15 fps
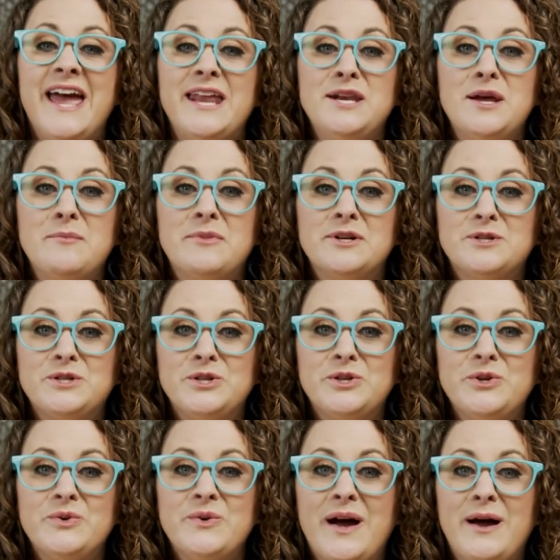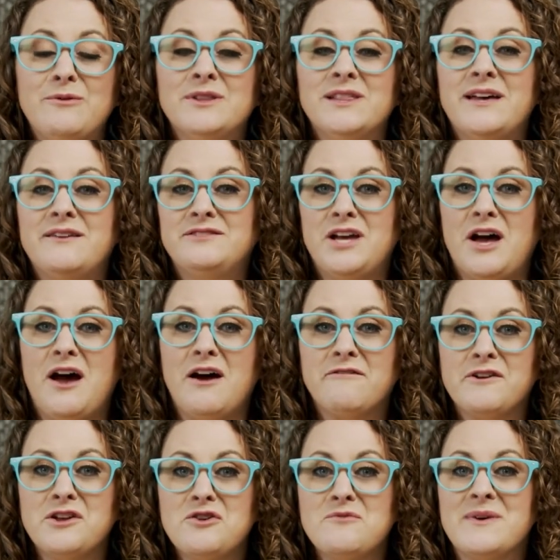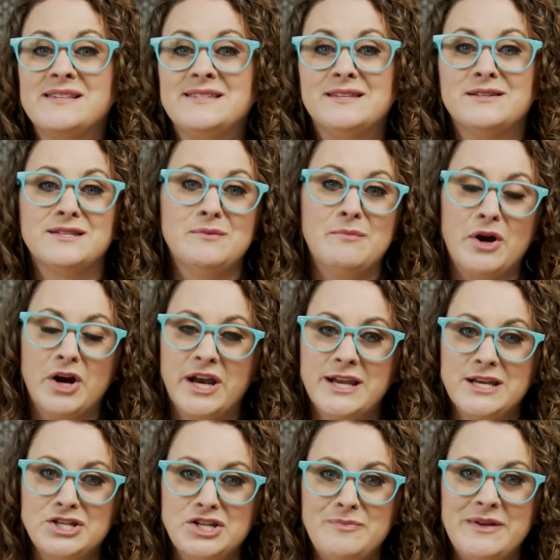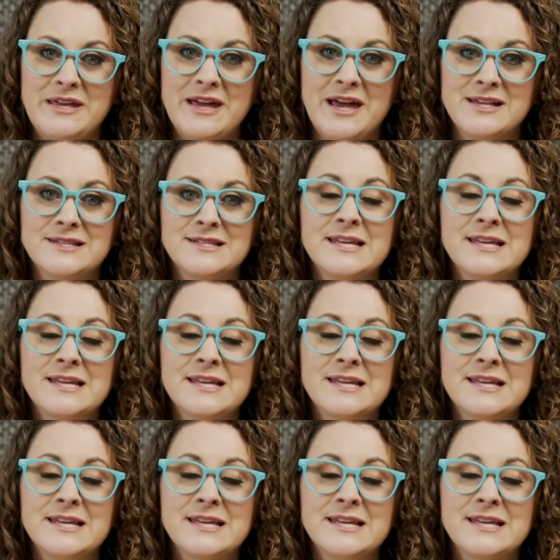And number two, I would love to offer you my sales and marketing GPS.